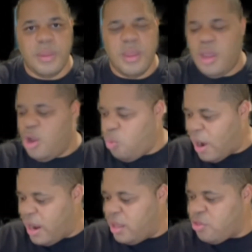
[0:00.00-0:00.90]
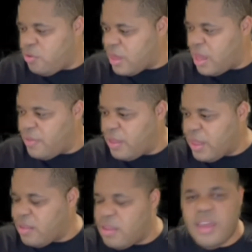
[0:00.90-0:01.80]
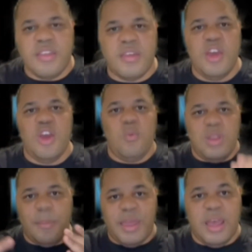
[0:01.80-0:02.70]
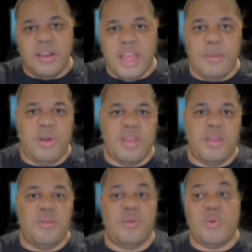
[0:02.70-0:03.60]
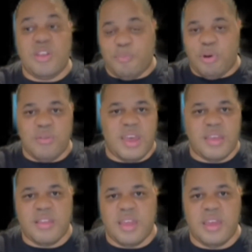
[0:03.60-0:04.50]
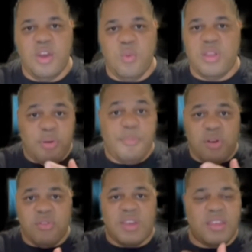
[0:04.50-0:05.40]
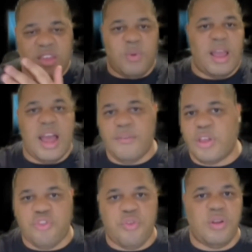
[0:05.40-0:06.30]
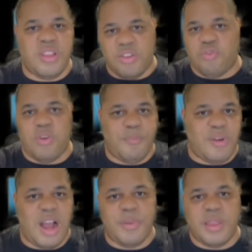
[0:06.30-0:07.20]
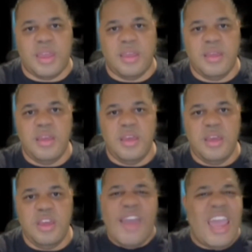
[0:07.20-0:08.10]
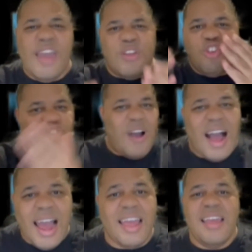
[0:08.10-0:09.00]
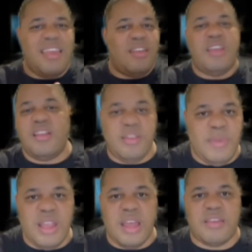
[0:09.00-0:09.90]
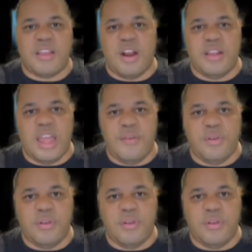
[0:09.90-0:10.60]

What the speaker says: Why didn't you say anything like this when the BLM was protesting, when their protesters went out of control and destroyed property? You didn't even try to meet us on our level.